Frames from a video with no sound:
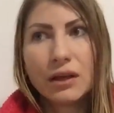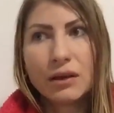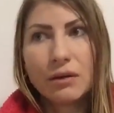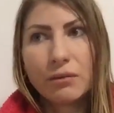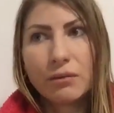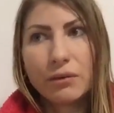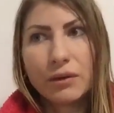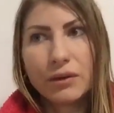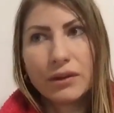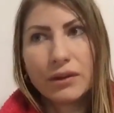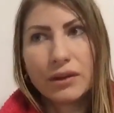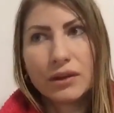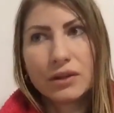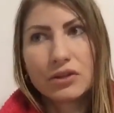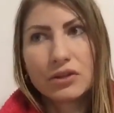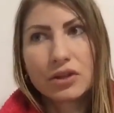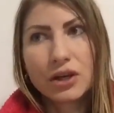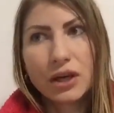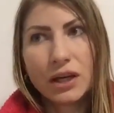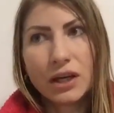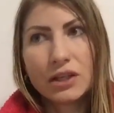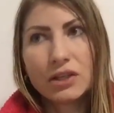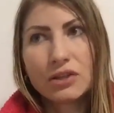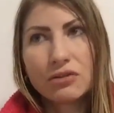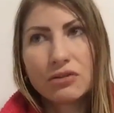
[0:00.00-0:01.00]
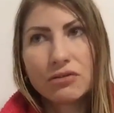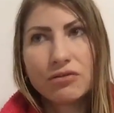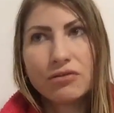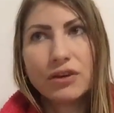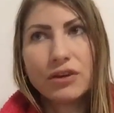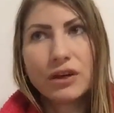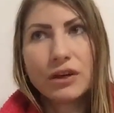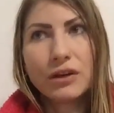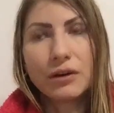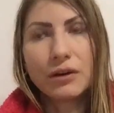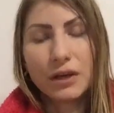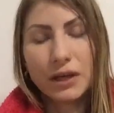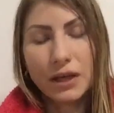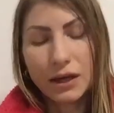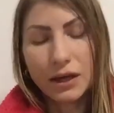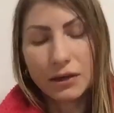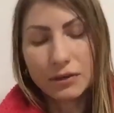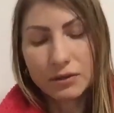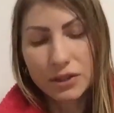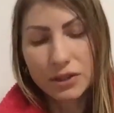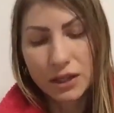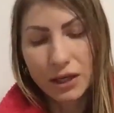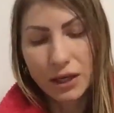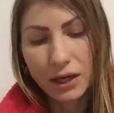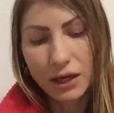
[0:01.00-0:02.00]
when they try to figure it
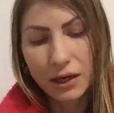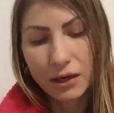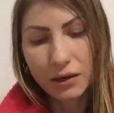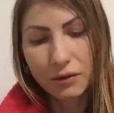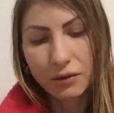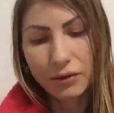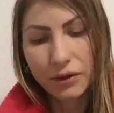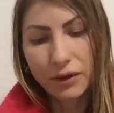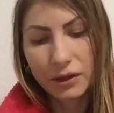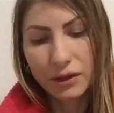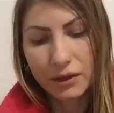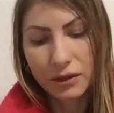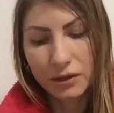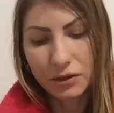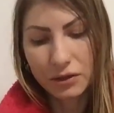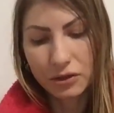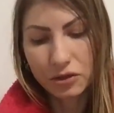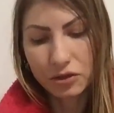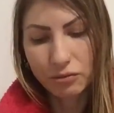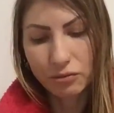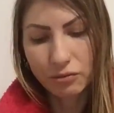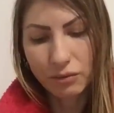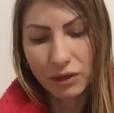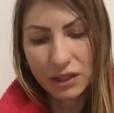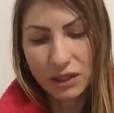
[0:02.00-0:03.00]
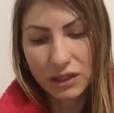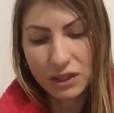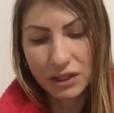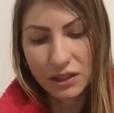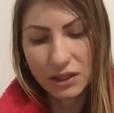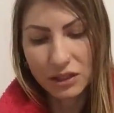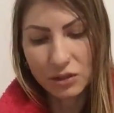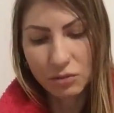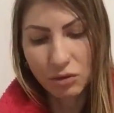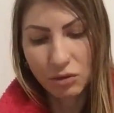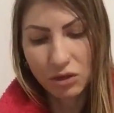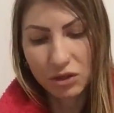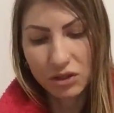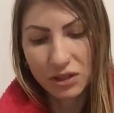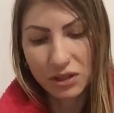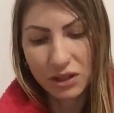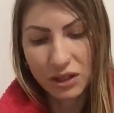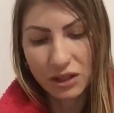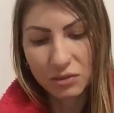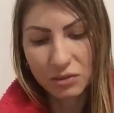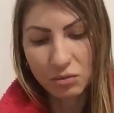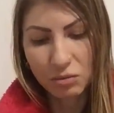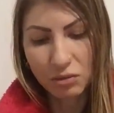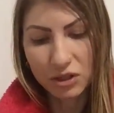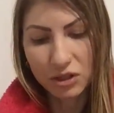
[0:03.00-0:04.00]
out, how the traumatic experience
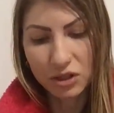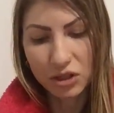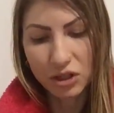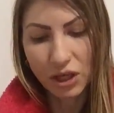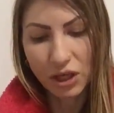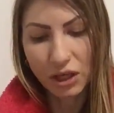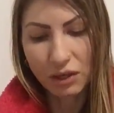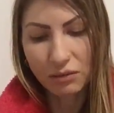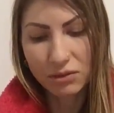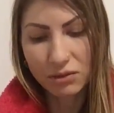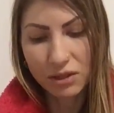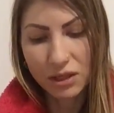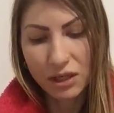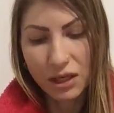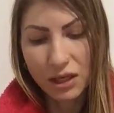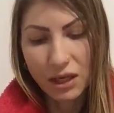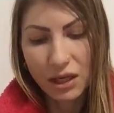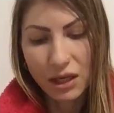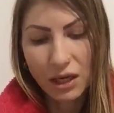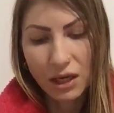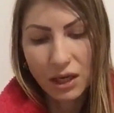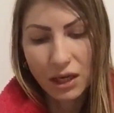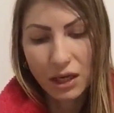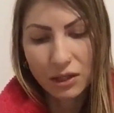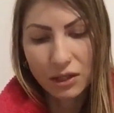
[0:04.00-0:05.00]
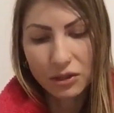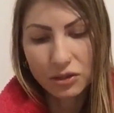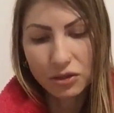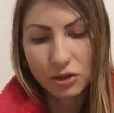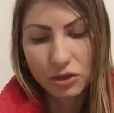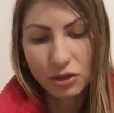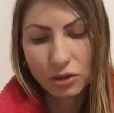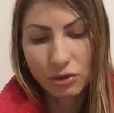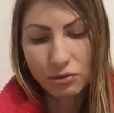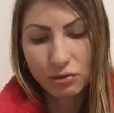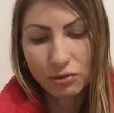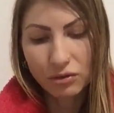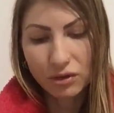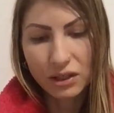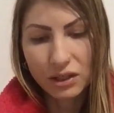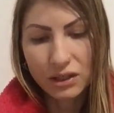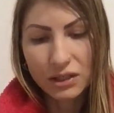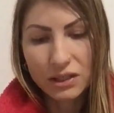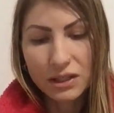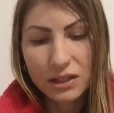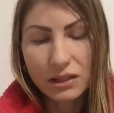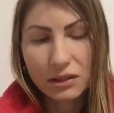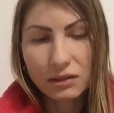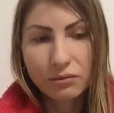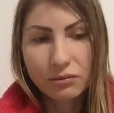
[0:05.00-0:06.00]
has been shaped. And so they
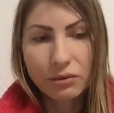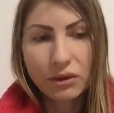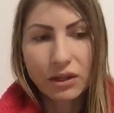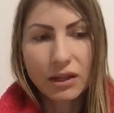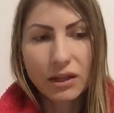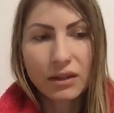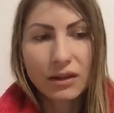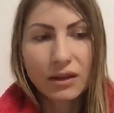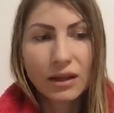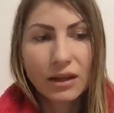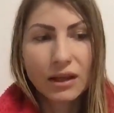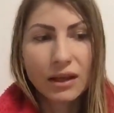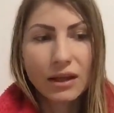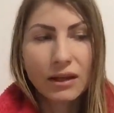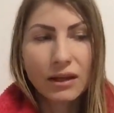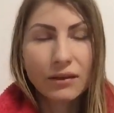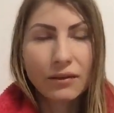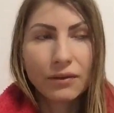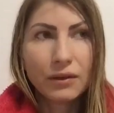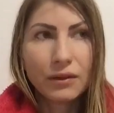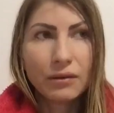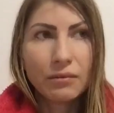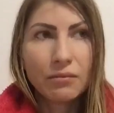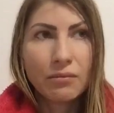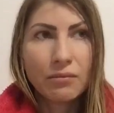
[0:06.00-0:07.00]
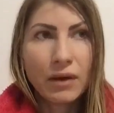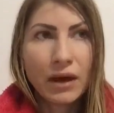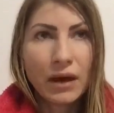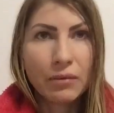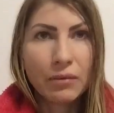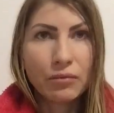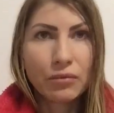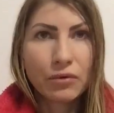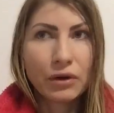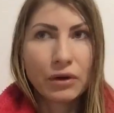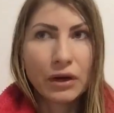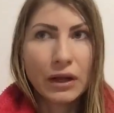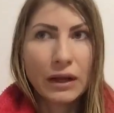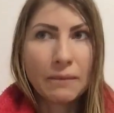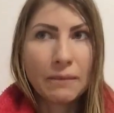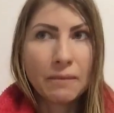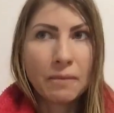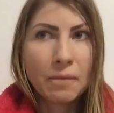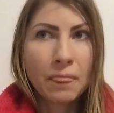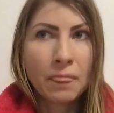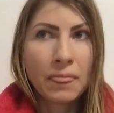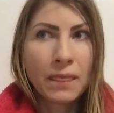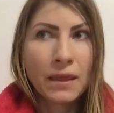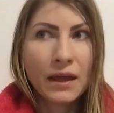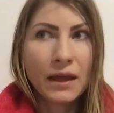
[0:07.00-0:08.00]
deal with the memory
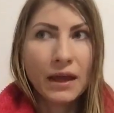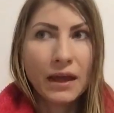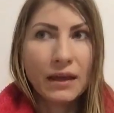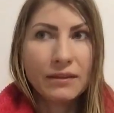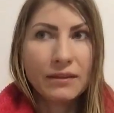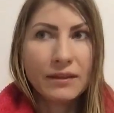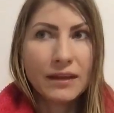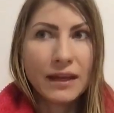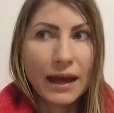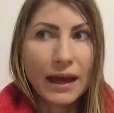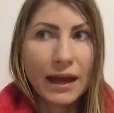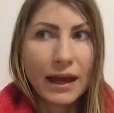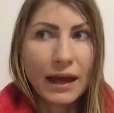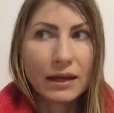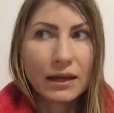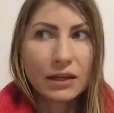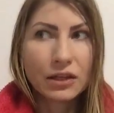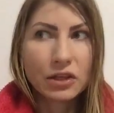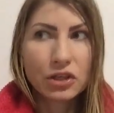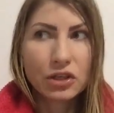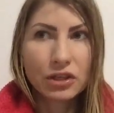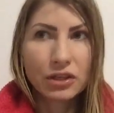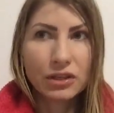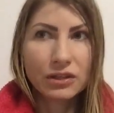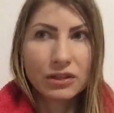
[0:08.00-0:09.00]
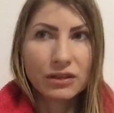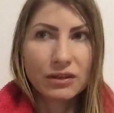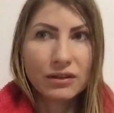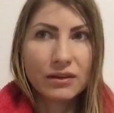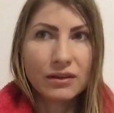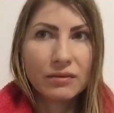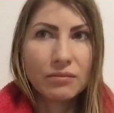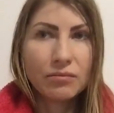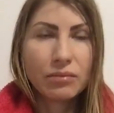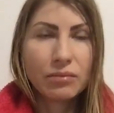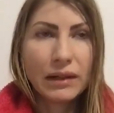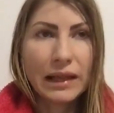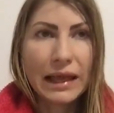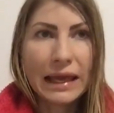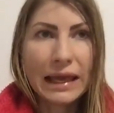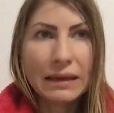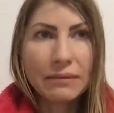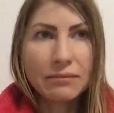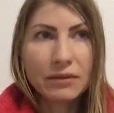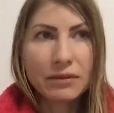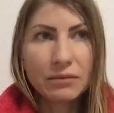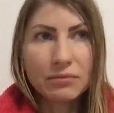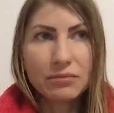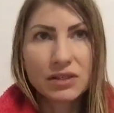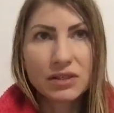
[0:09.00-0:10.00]
and the action, and they
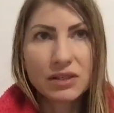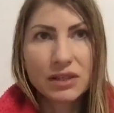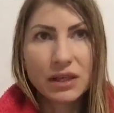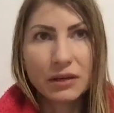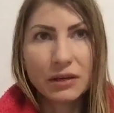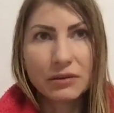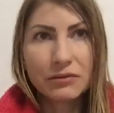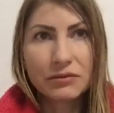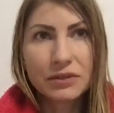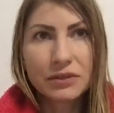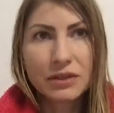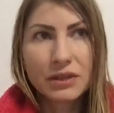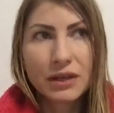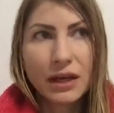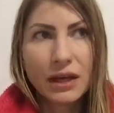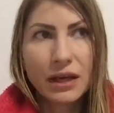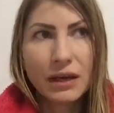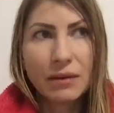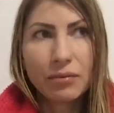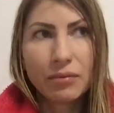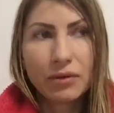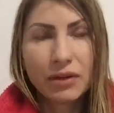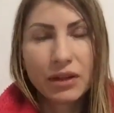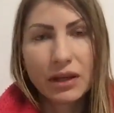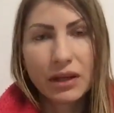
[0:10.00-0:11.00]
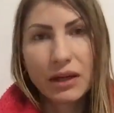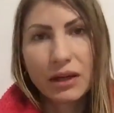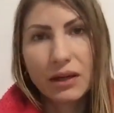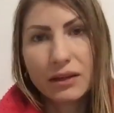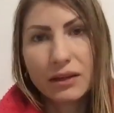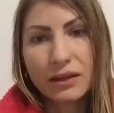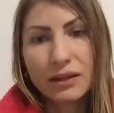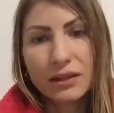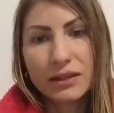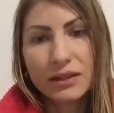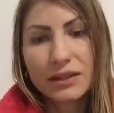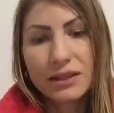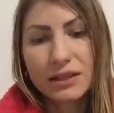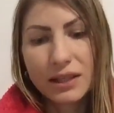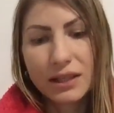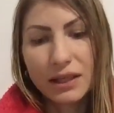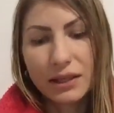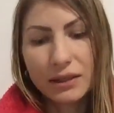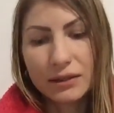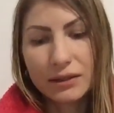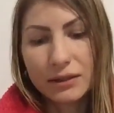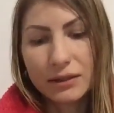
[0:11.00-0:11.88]
blame themselves, but they can't understand